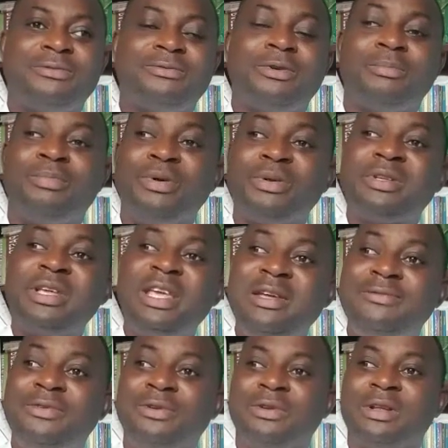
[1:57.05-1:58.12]
for both
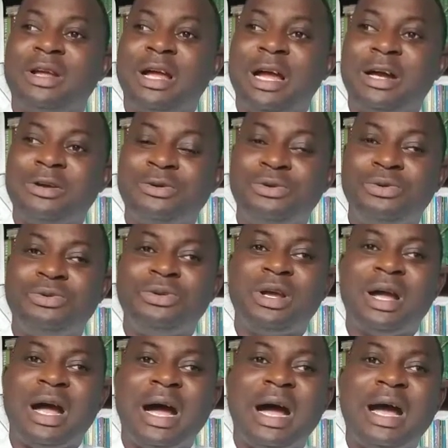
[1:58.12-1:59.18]
evil and good
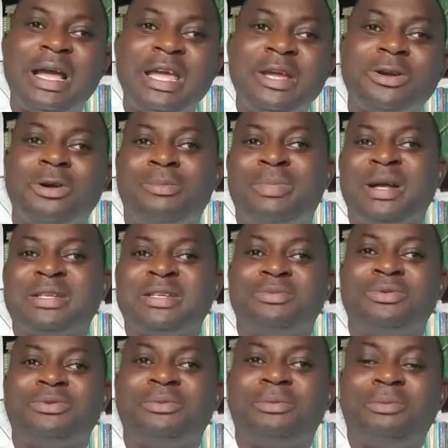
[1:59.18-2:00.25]
are
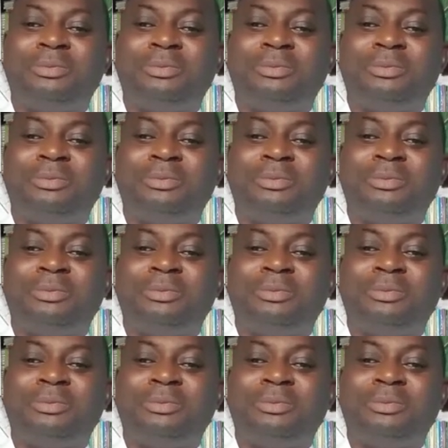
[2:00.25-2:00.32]
incompatible.